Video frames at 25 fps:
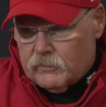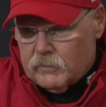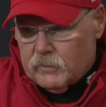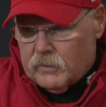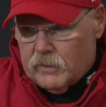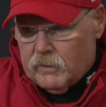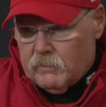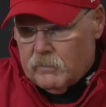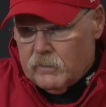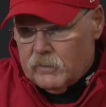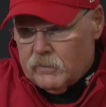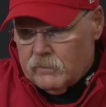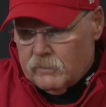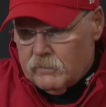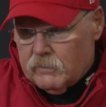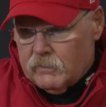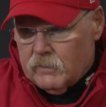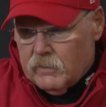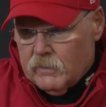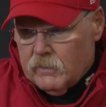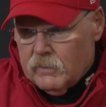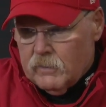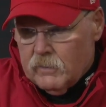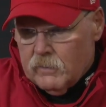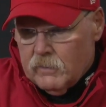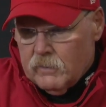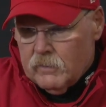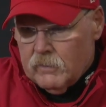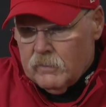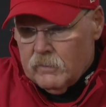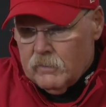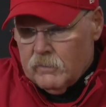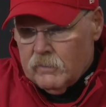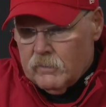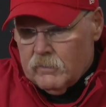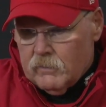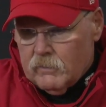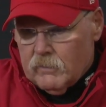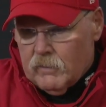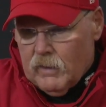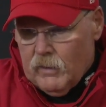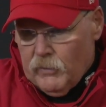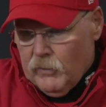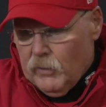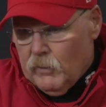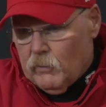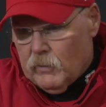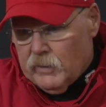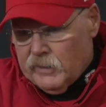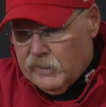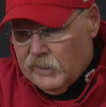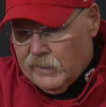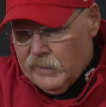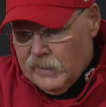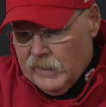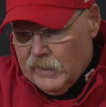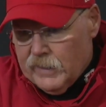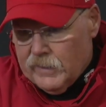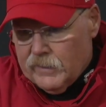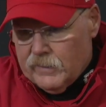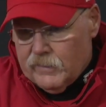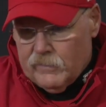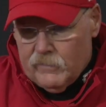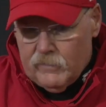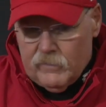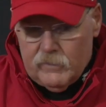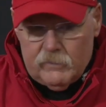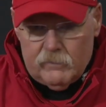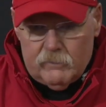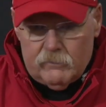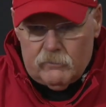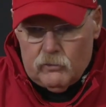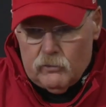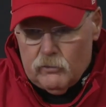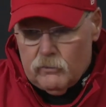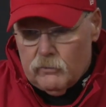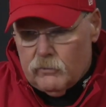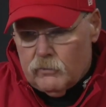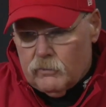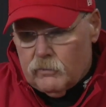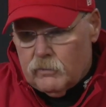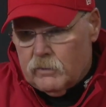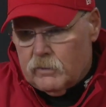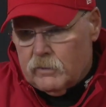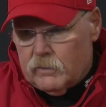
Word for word: But I mean, I thought we could get it, and then 2, you